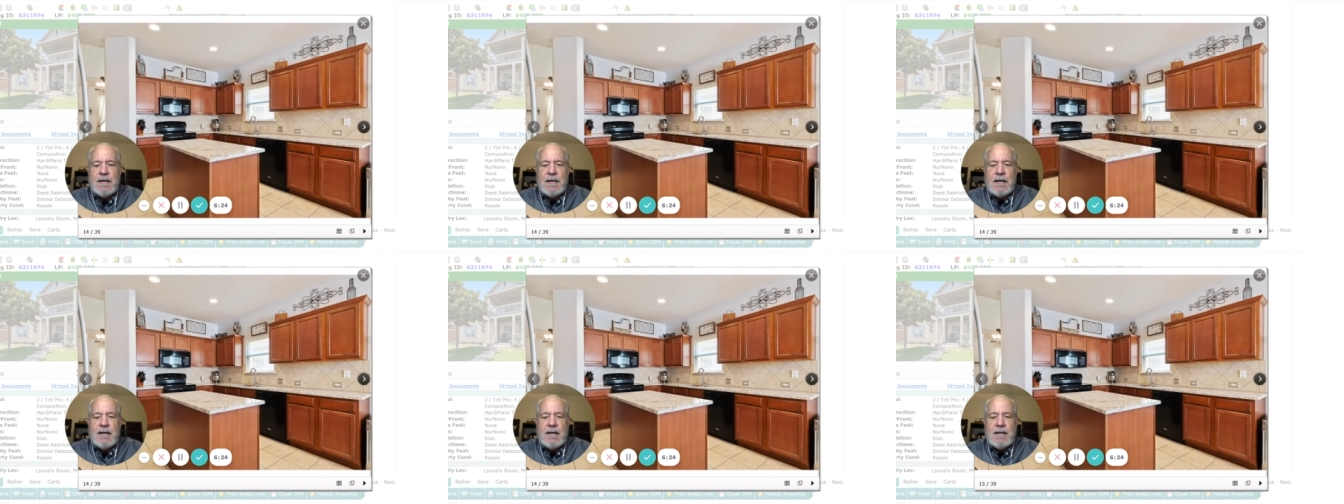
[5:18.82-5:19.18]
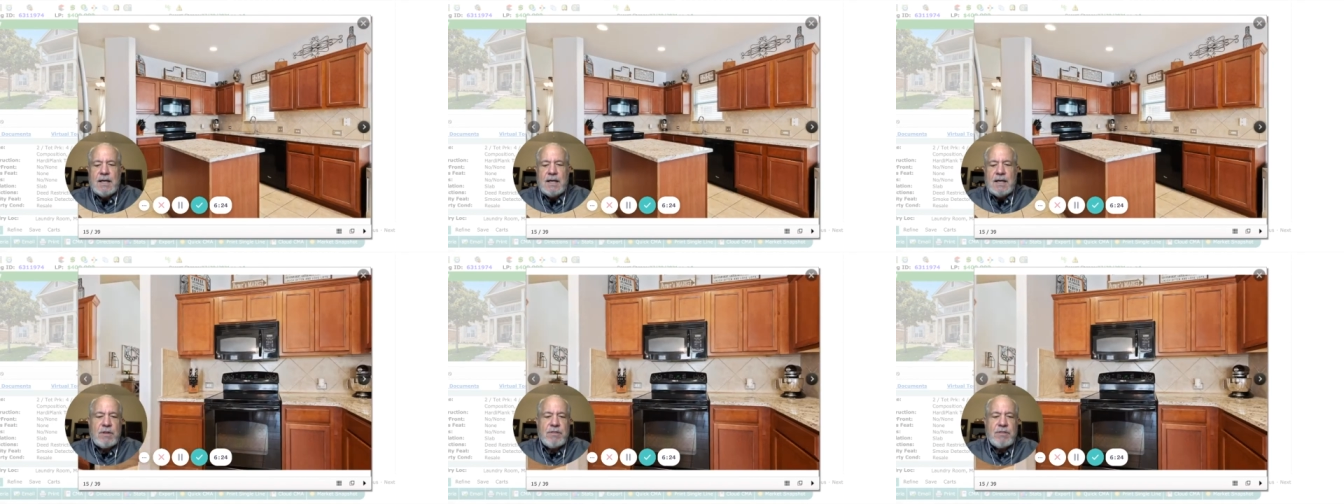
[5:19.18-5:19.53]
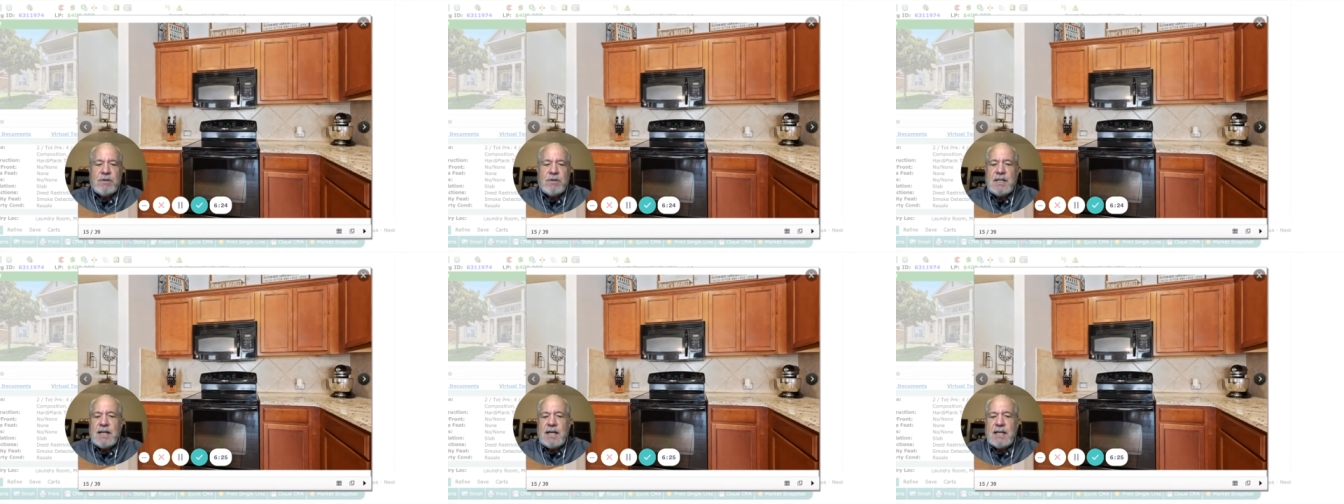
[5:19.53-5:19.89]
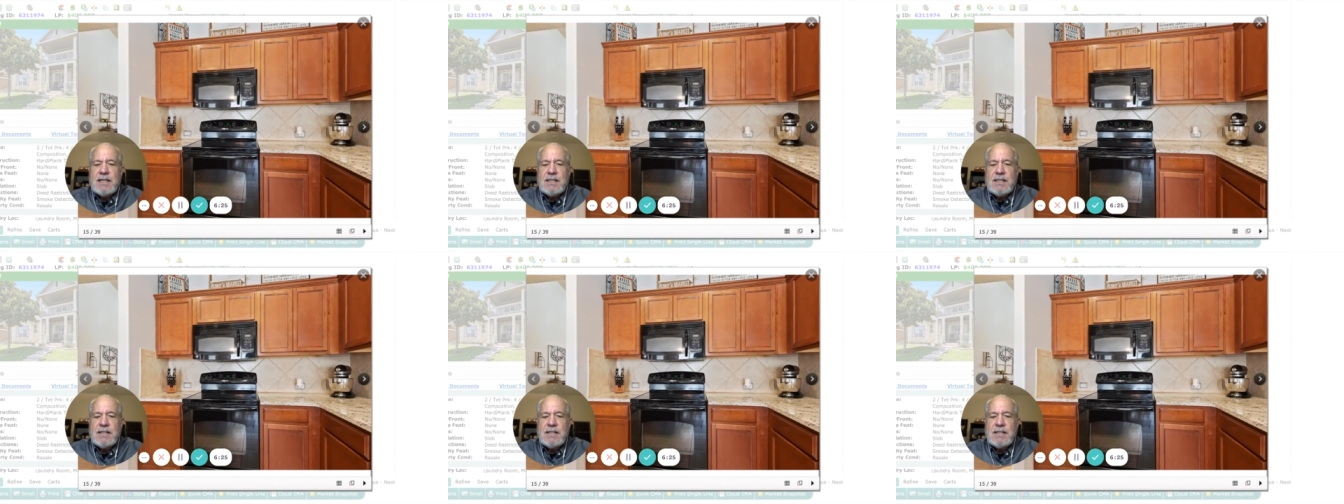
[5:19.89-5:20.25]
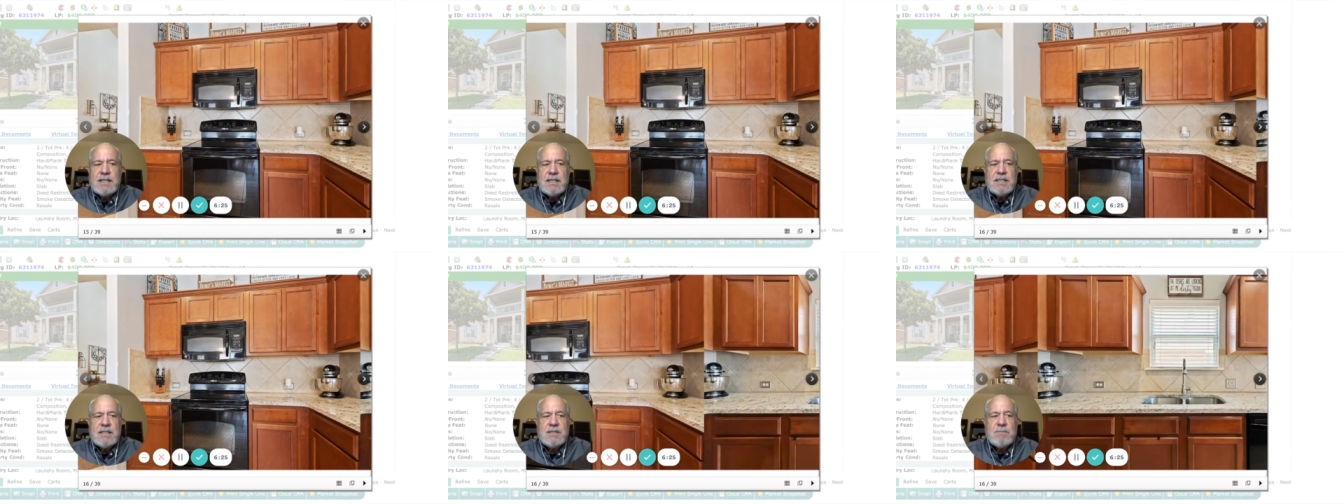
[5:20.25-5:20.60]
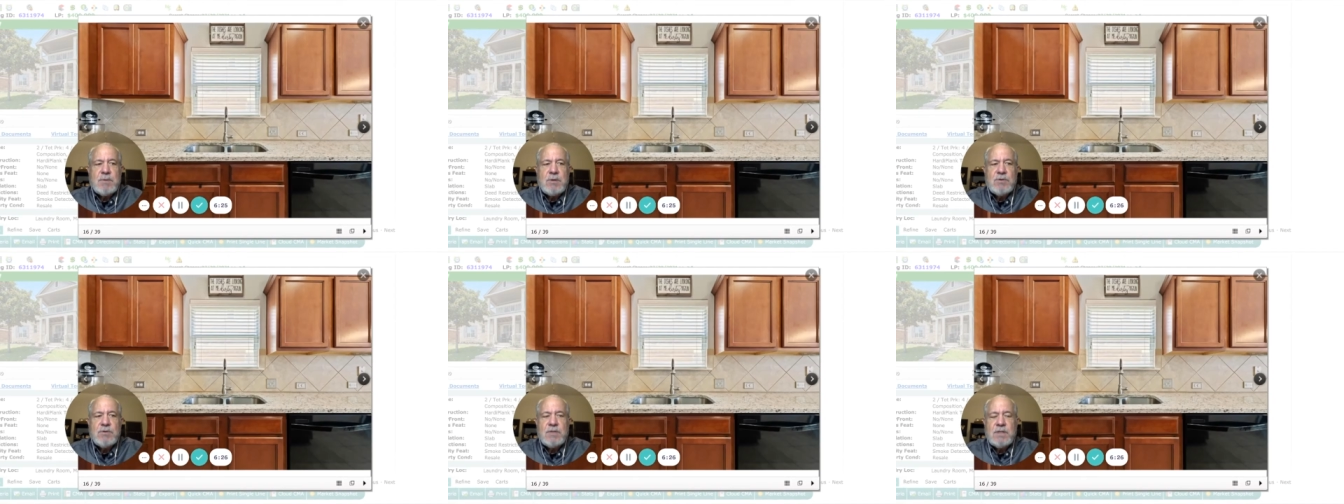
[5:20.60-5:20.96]
There are 39 listings
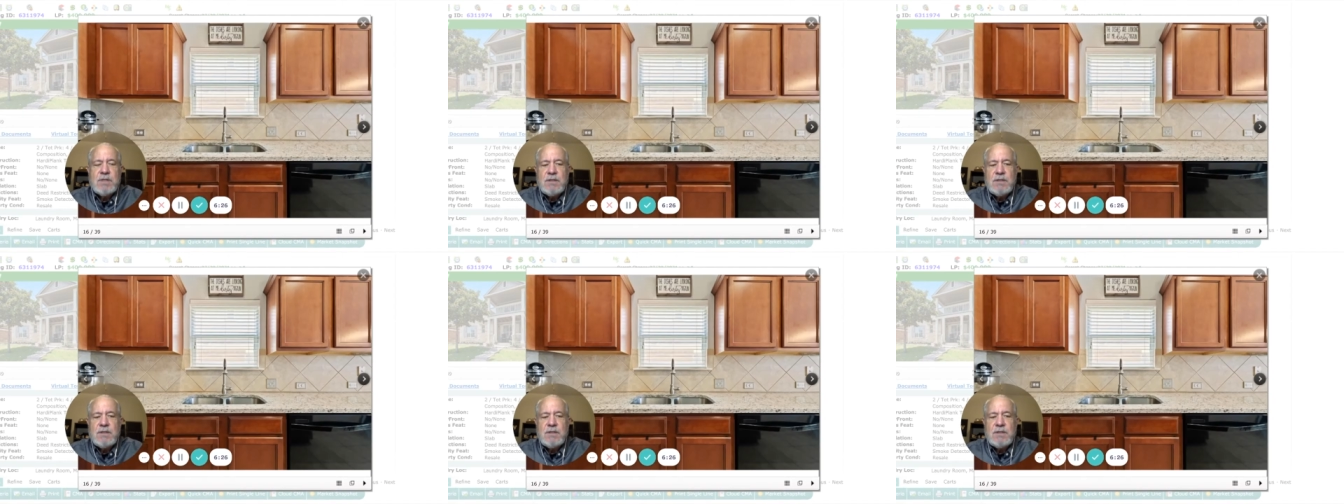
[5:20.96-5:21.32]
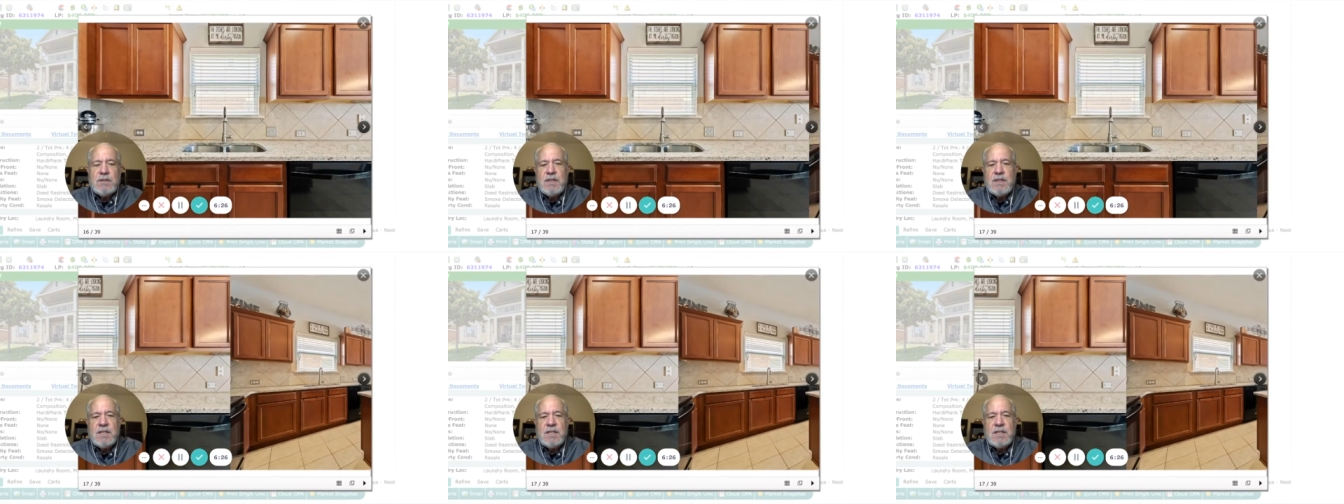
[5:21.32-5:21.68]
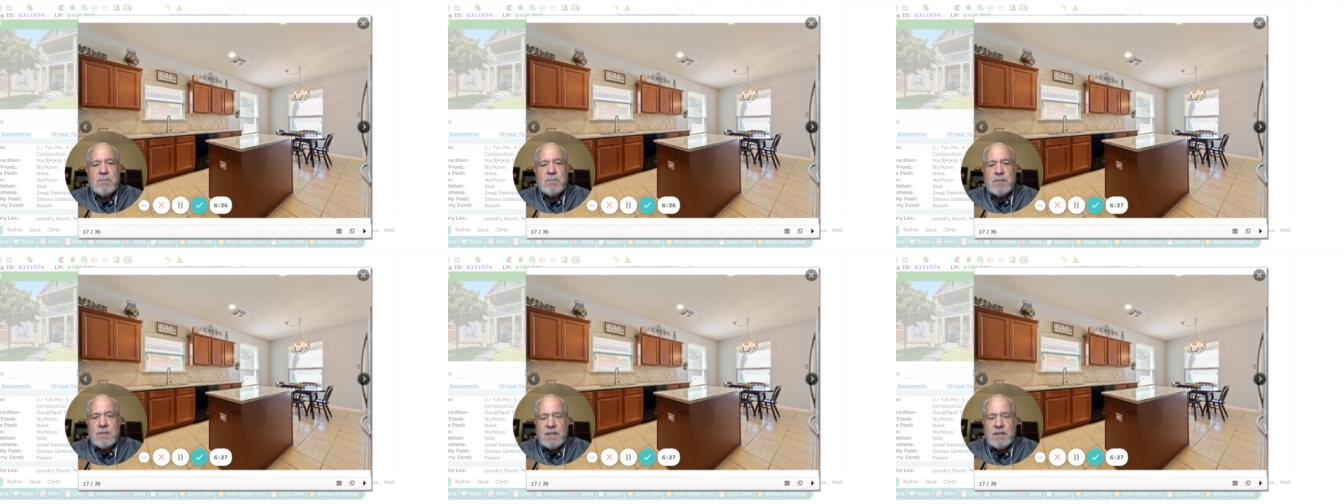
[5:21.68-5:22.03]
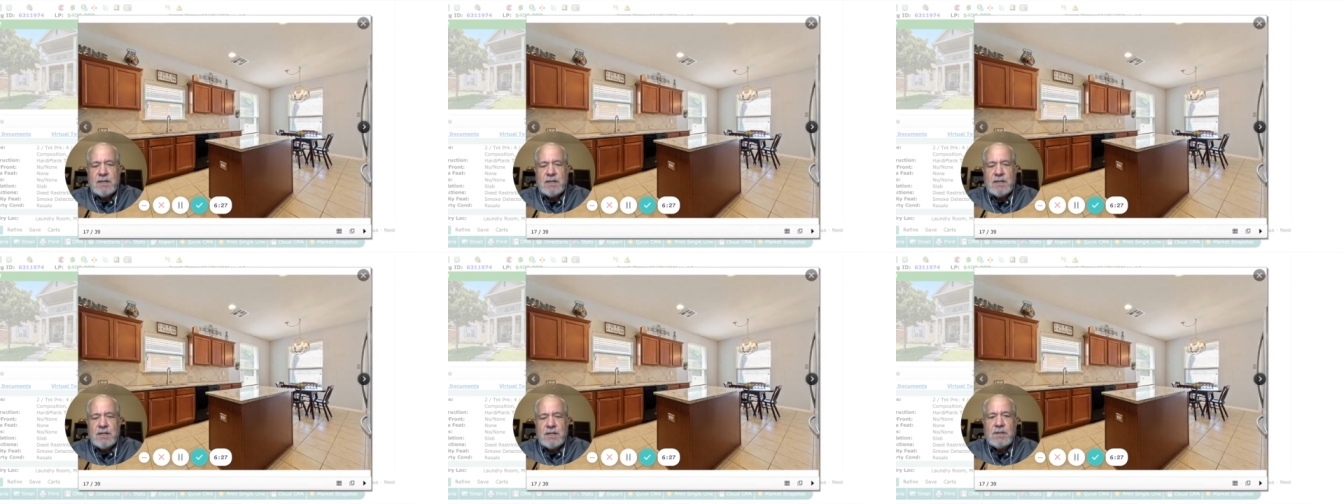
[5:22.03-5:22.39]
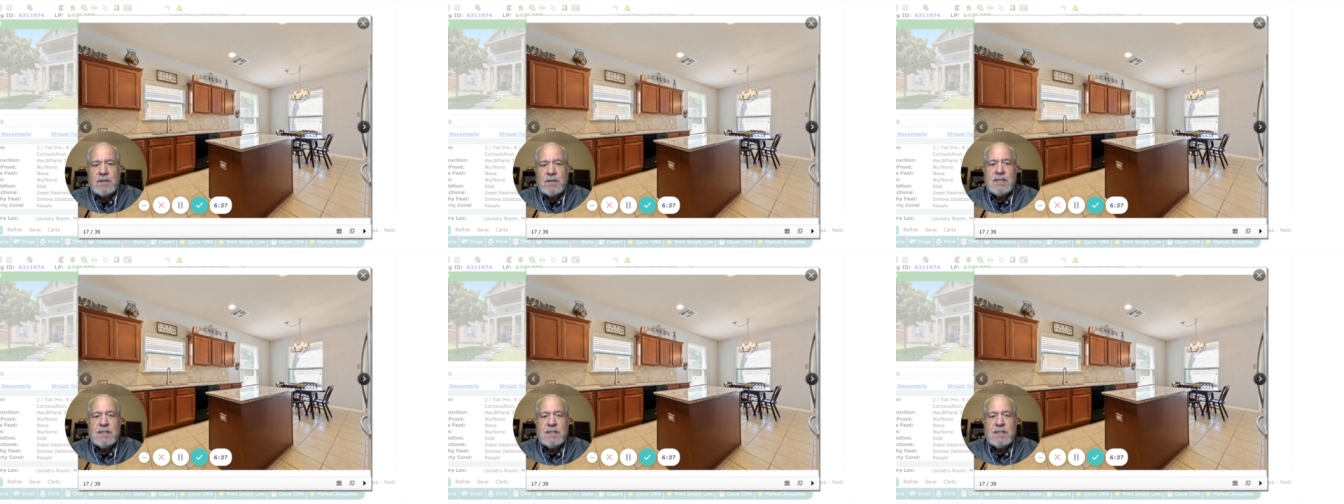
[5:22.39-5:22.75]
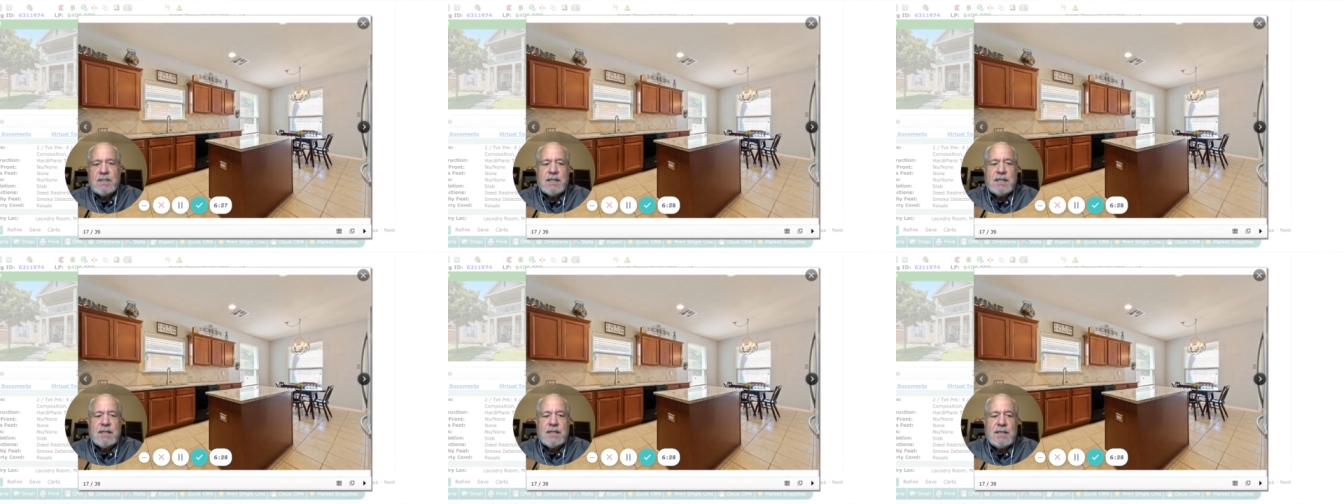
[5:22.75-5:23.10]
posted with this particular
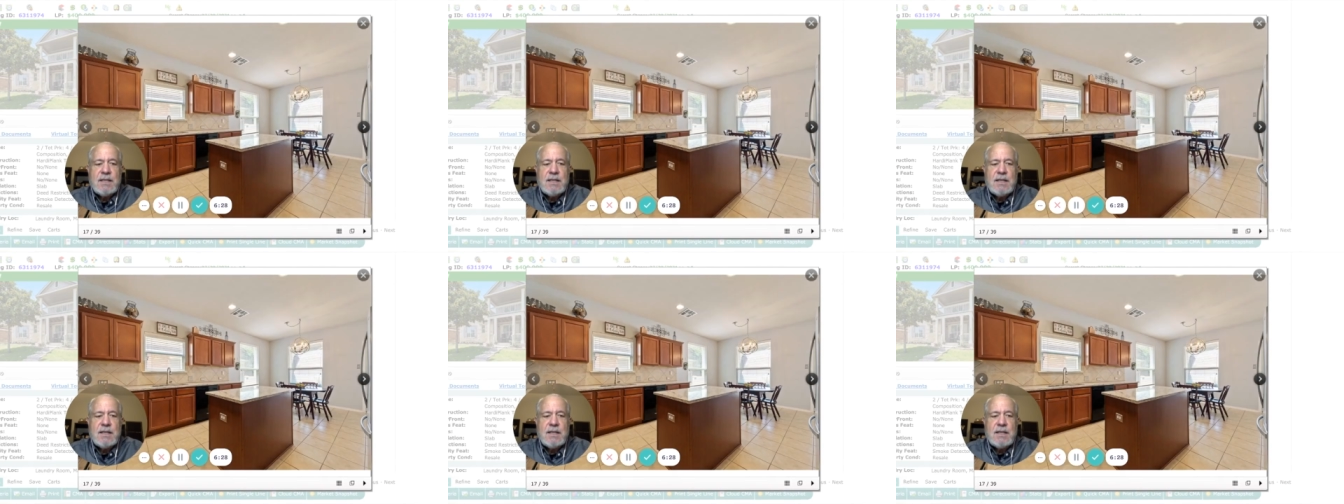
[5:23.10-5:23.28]
listing.